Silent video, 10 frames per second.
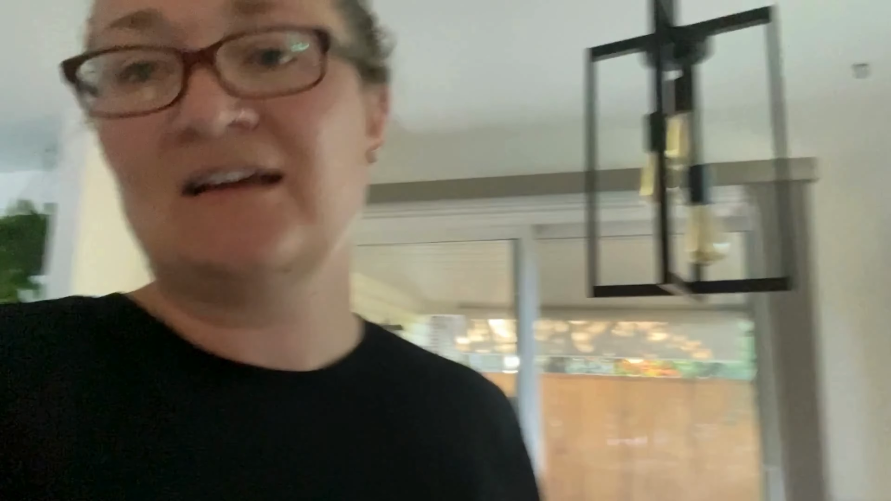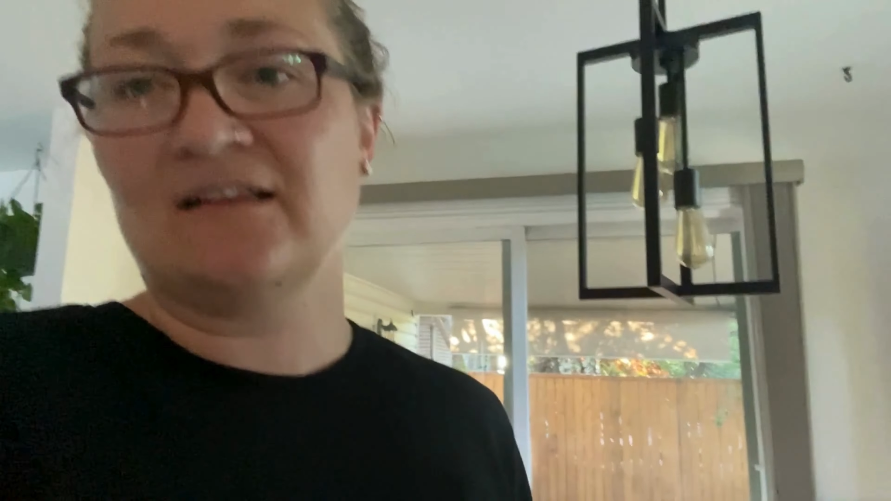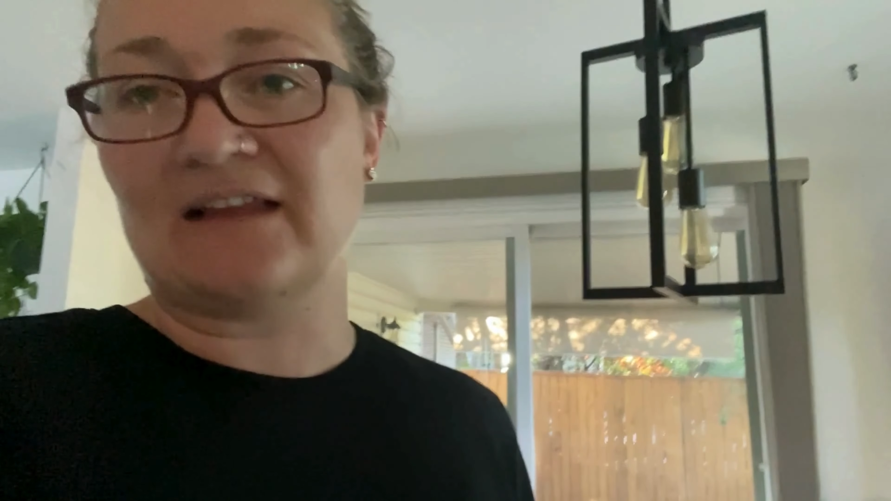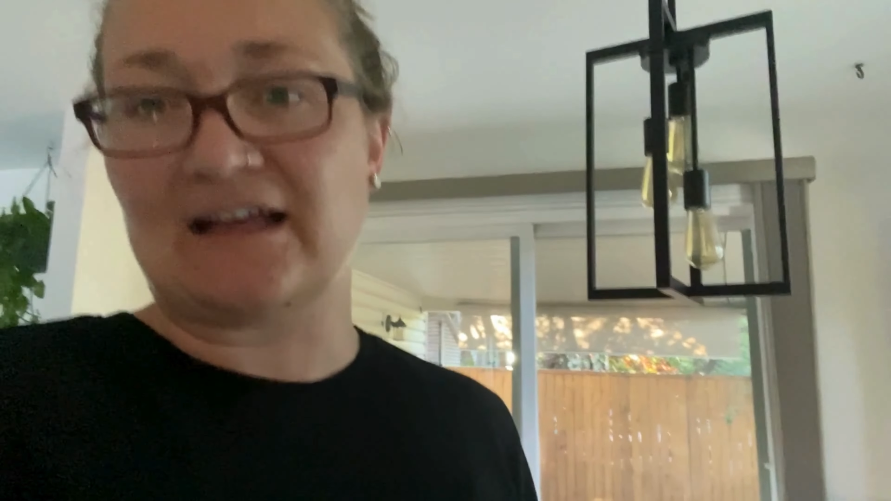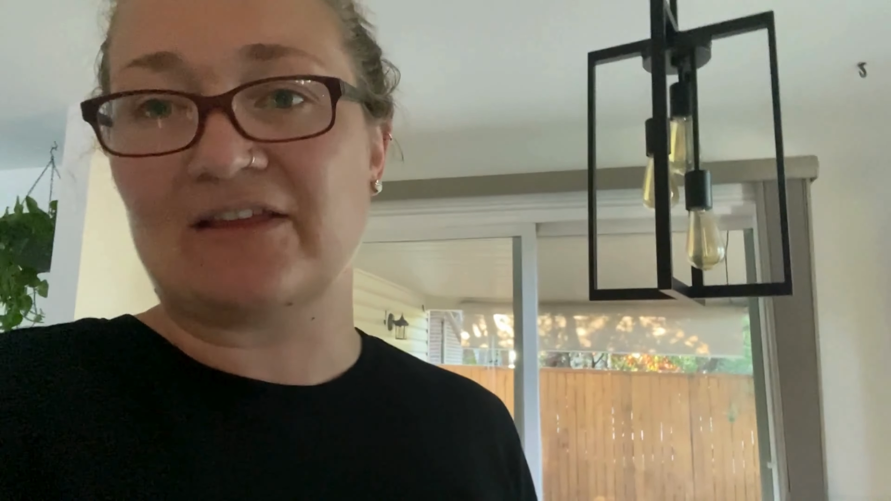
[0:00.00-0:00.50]

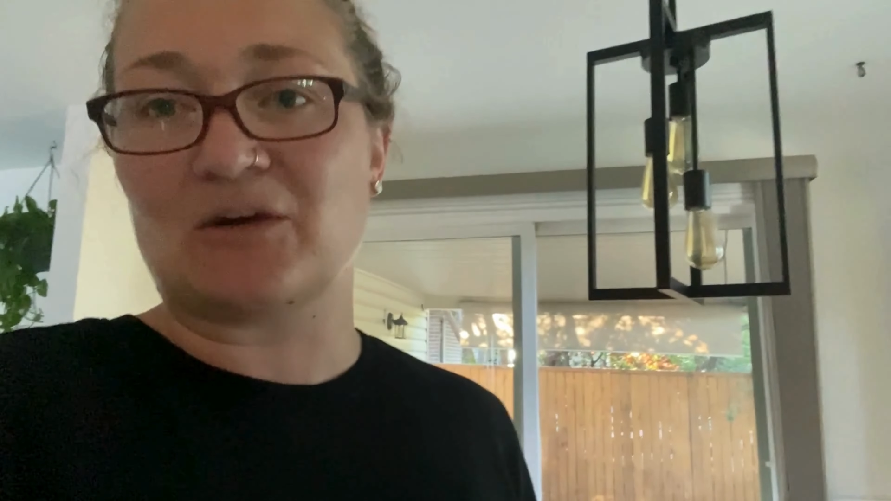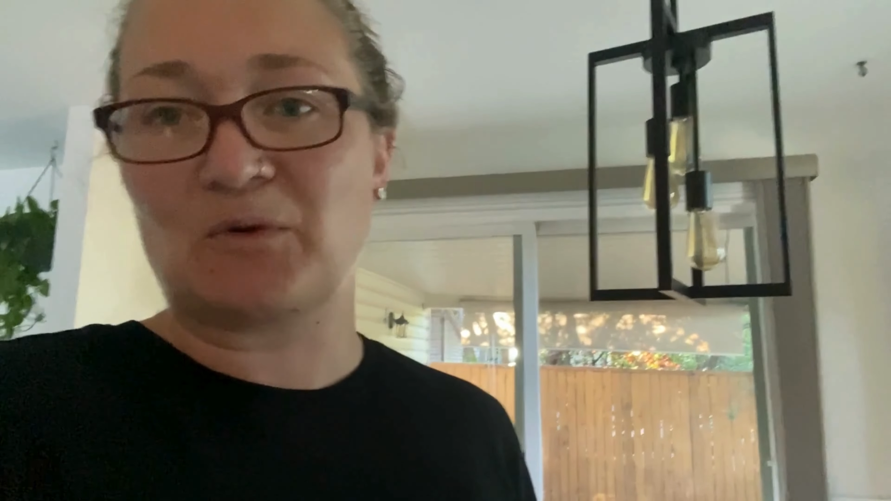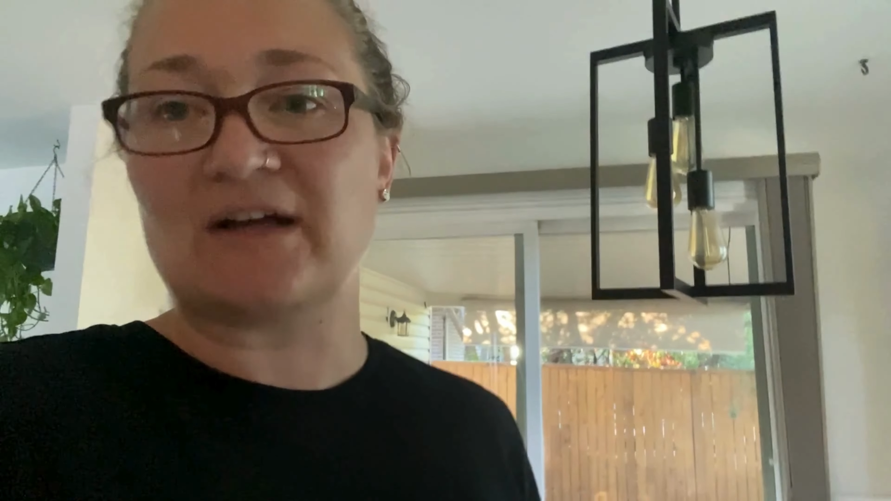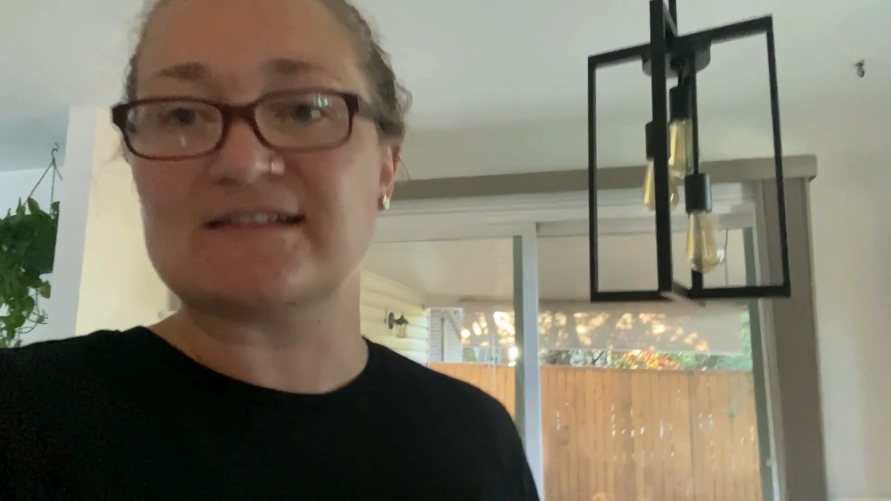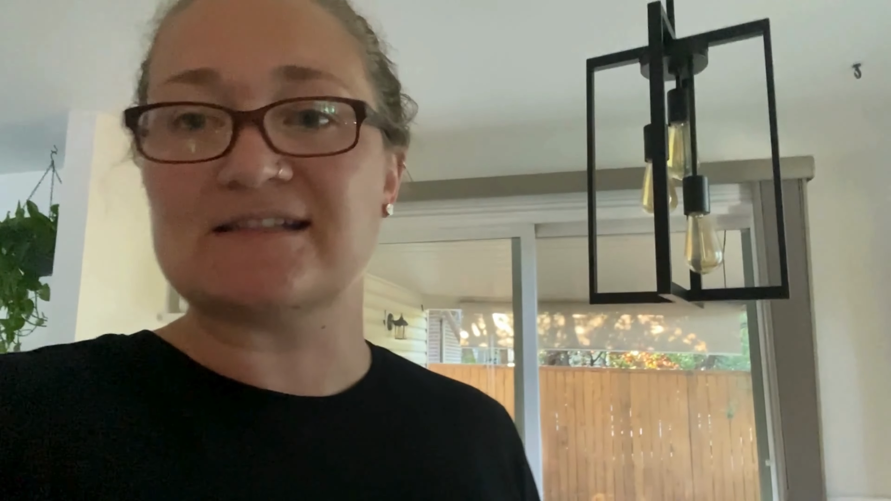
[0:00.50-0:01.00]
like their
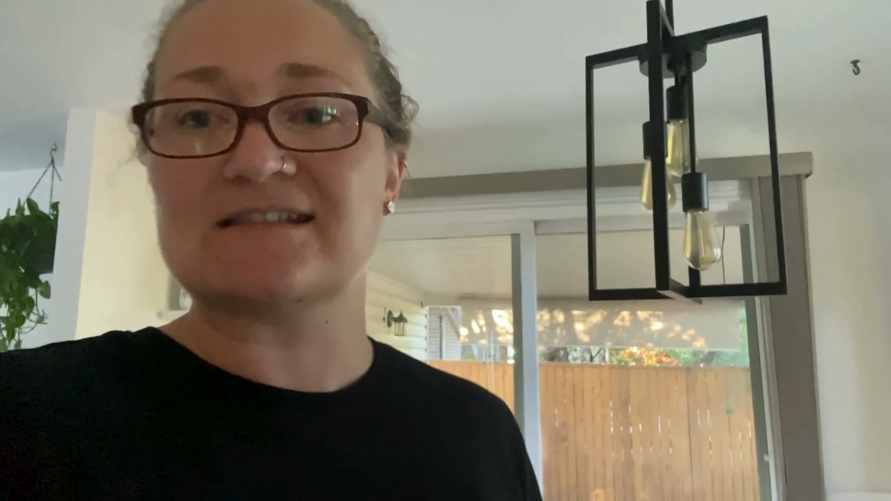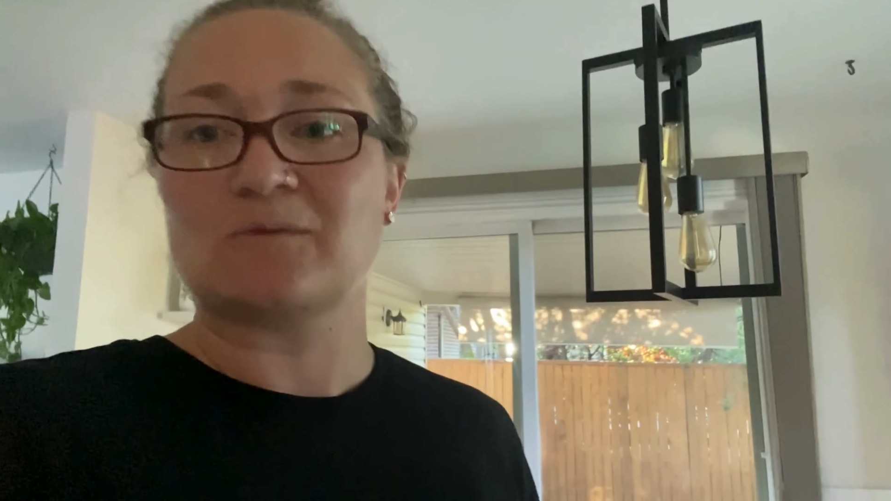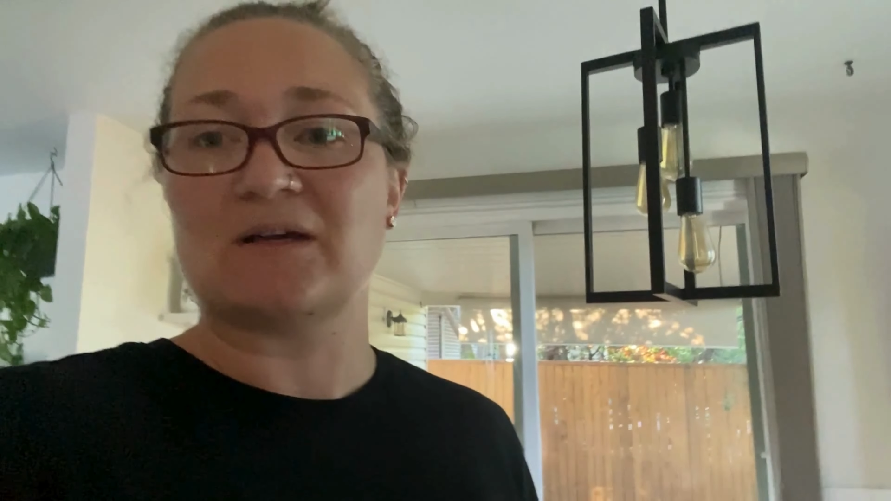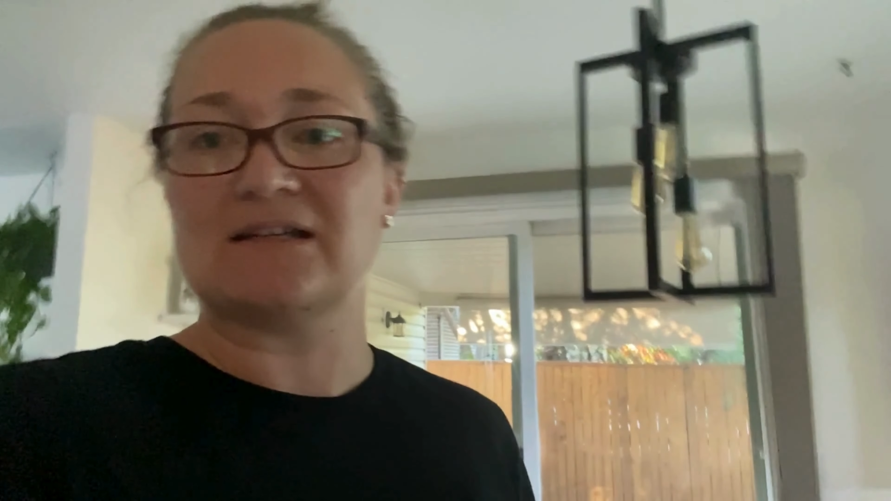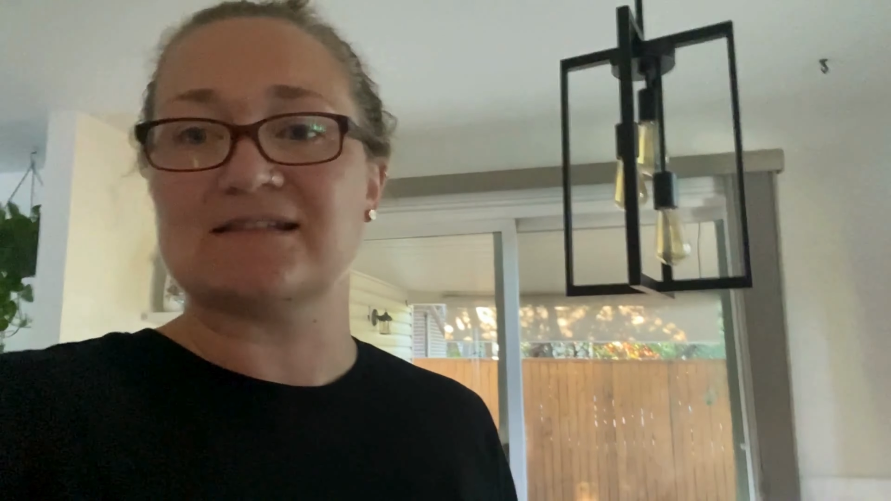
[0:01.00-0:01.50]
presence
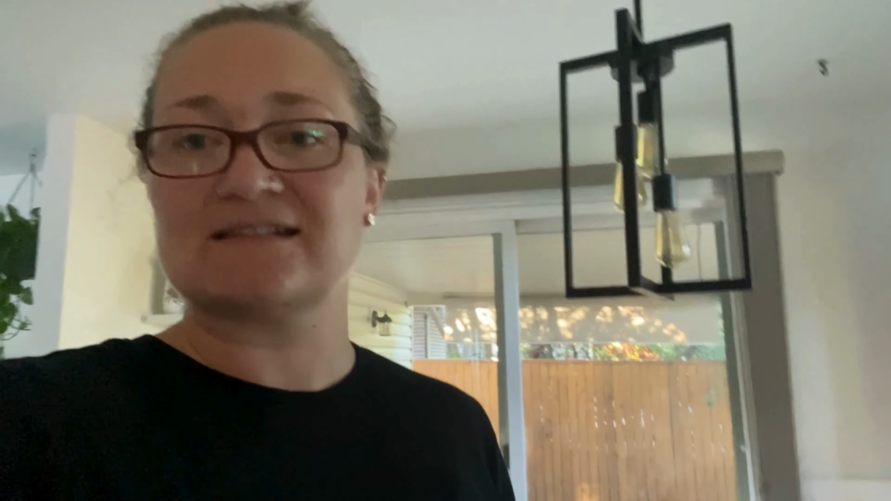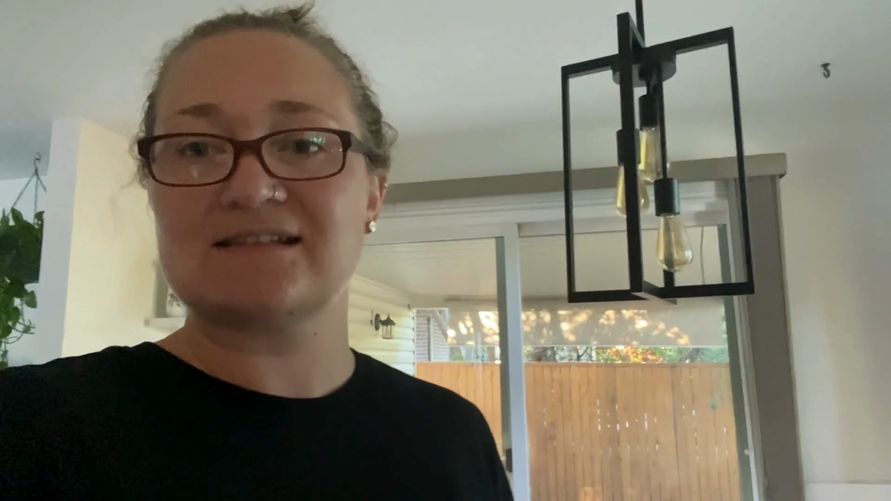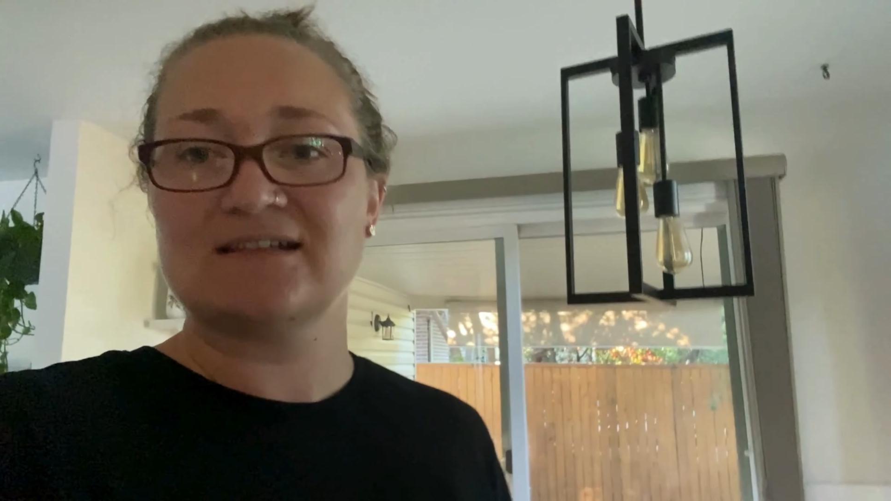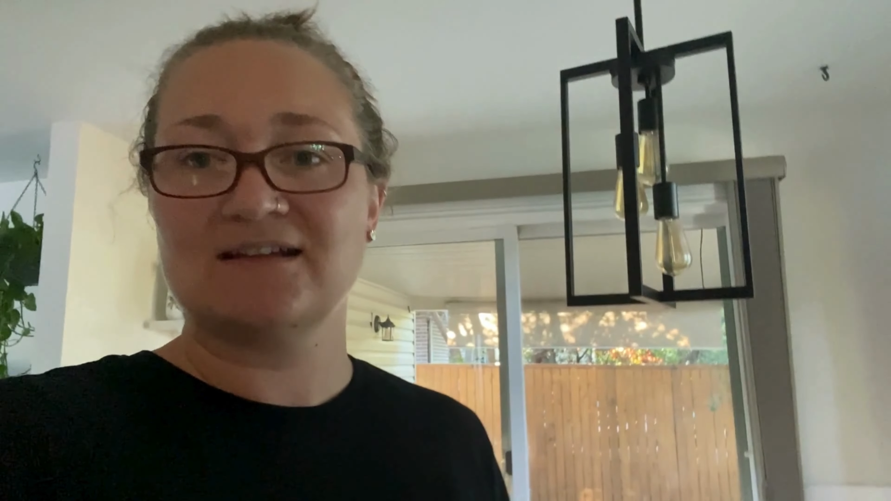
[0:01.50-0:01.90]
was